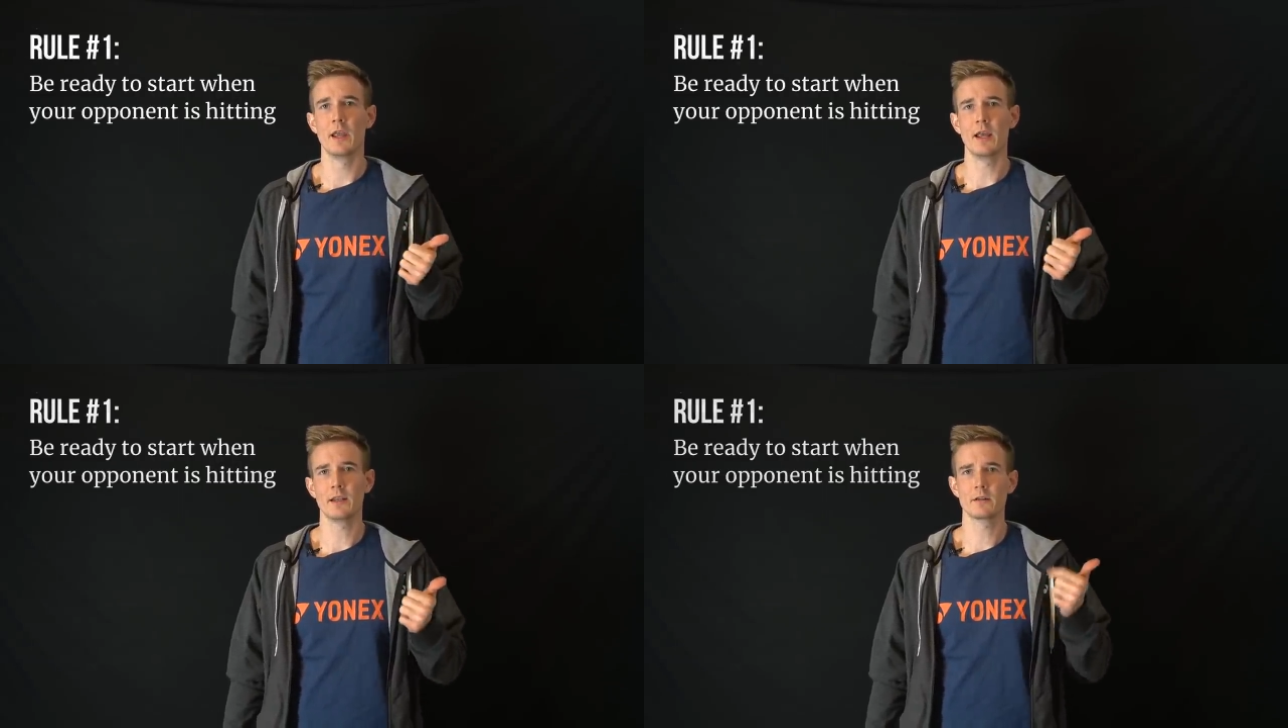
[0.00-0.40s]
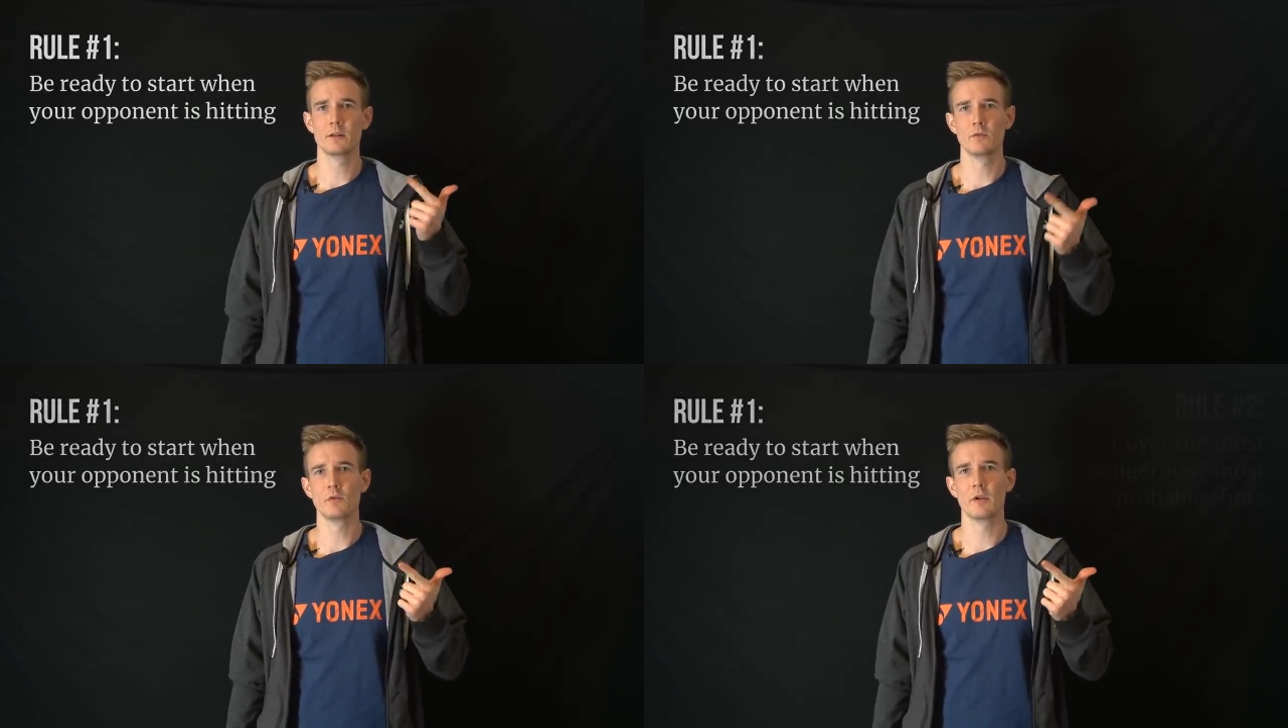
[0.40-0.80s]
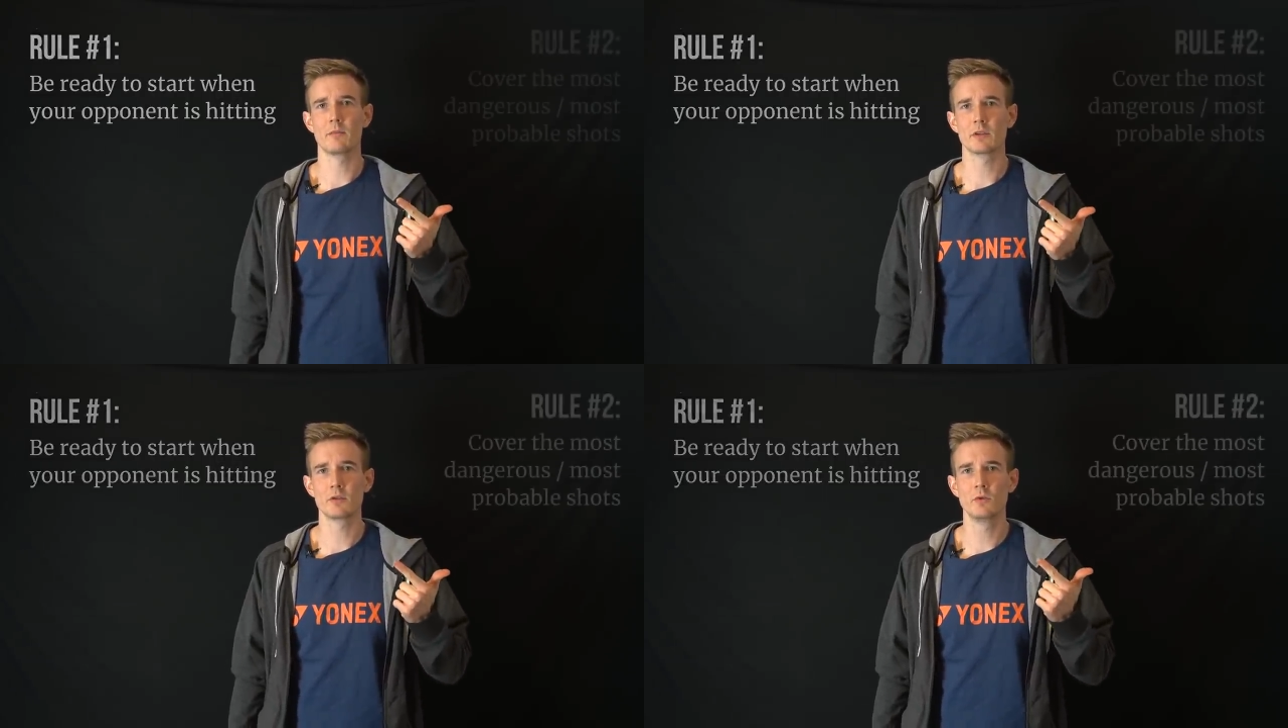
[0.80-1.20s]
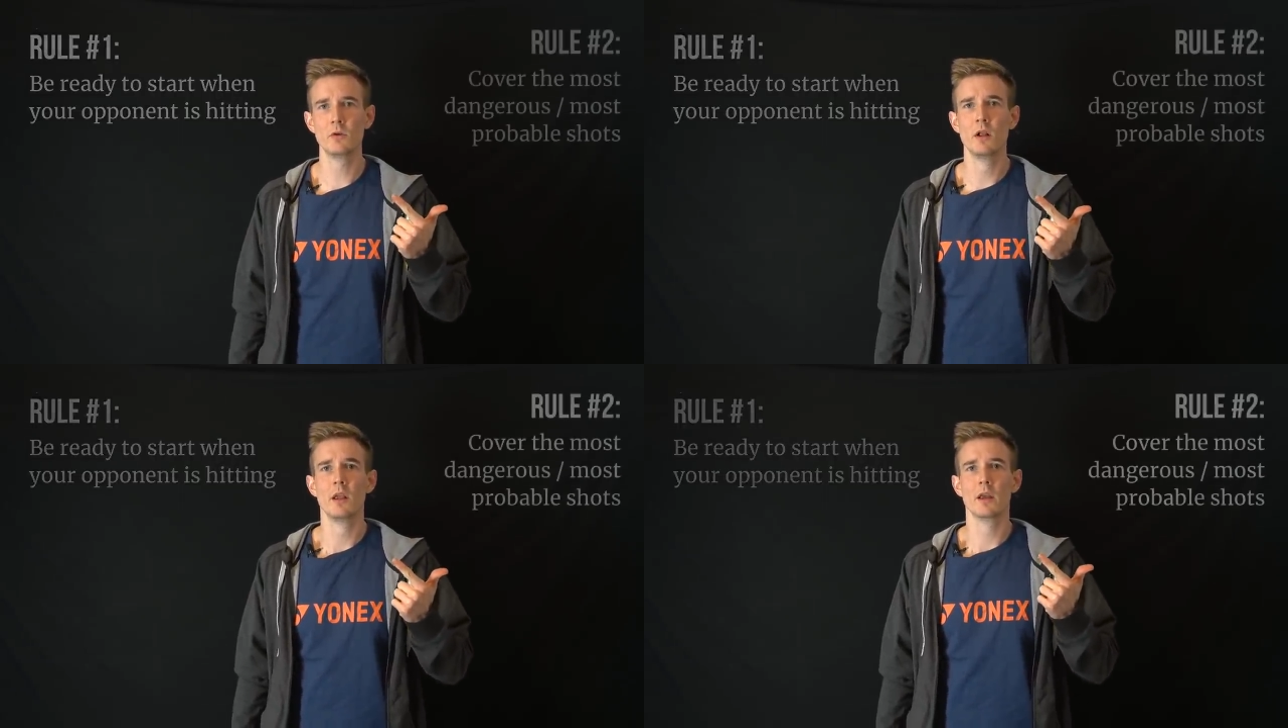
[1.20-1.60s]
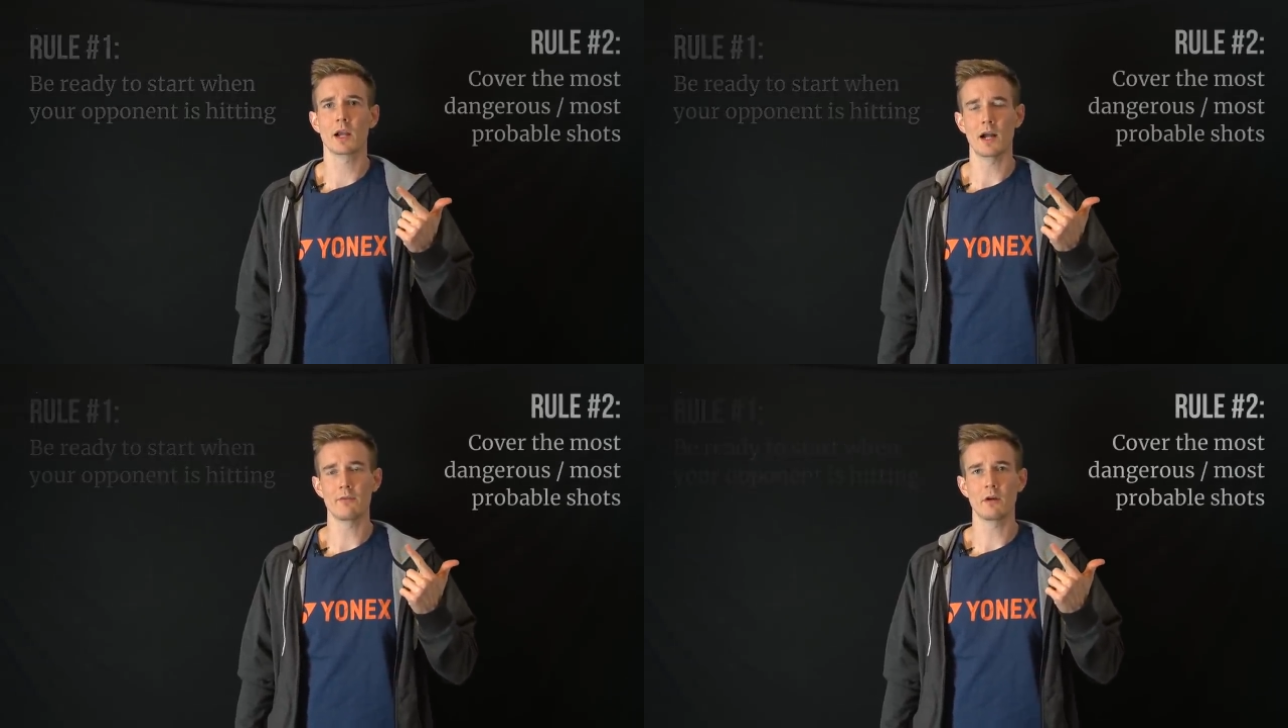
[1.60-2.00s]
And rule number two,
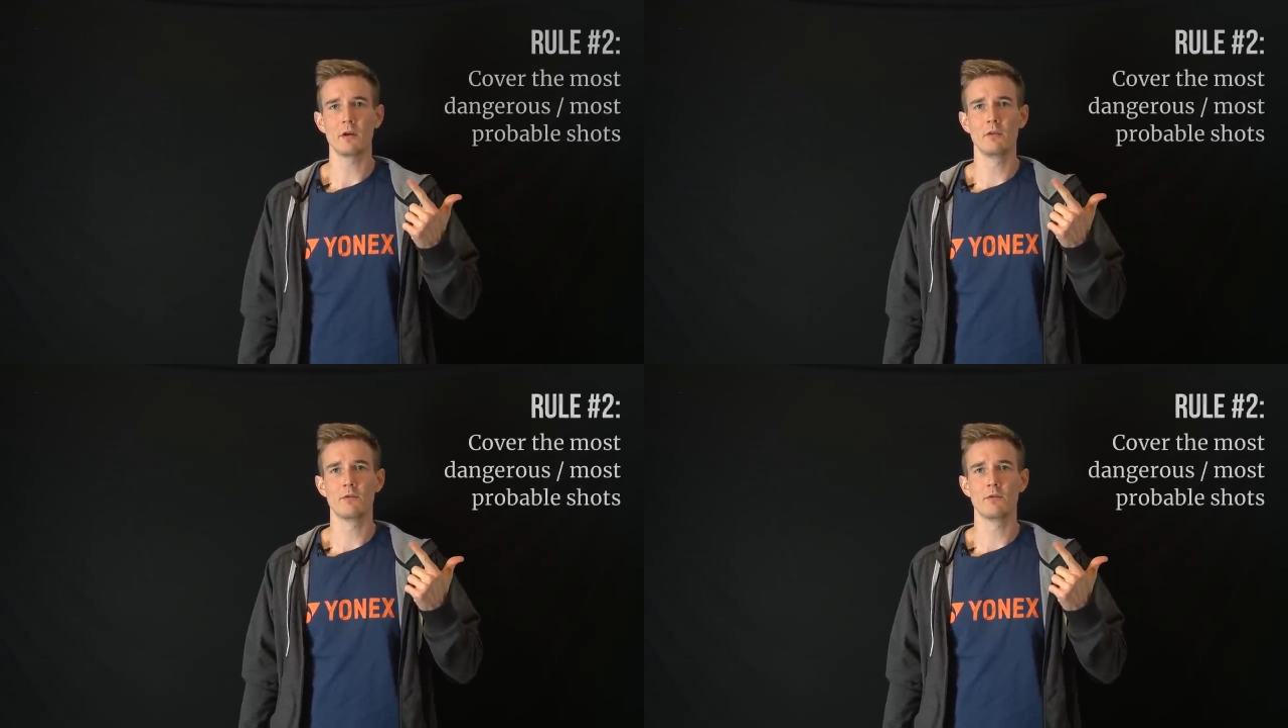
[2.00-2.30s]
cover